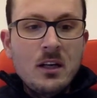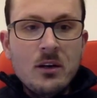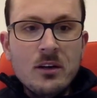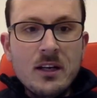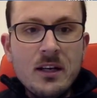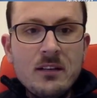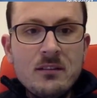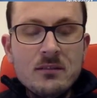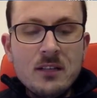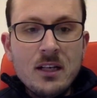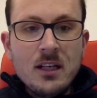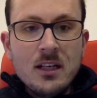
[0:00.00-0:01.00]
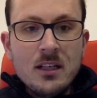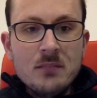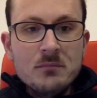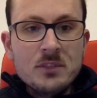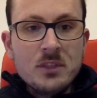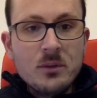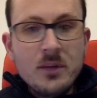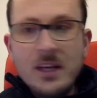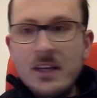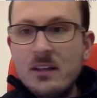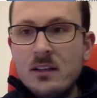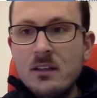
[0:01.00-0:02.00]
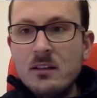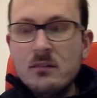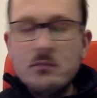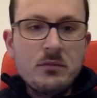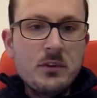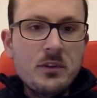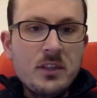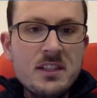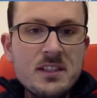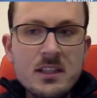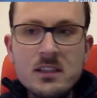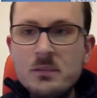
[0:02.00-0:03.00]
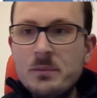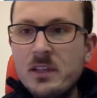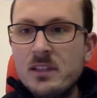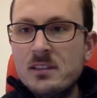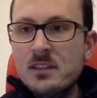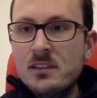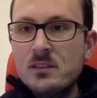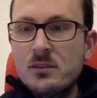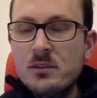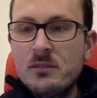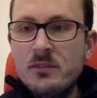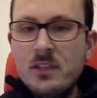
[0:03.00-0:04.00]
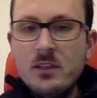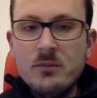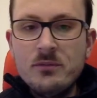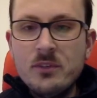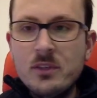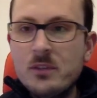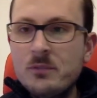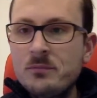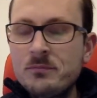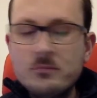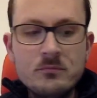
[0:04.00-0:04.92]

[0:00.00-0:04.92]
Okay, um, so at 30 seconds past, let's do the video file.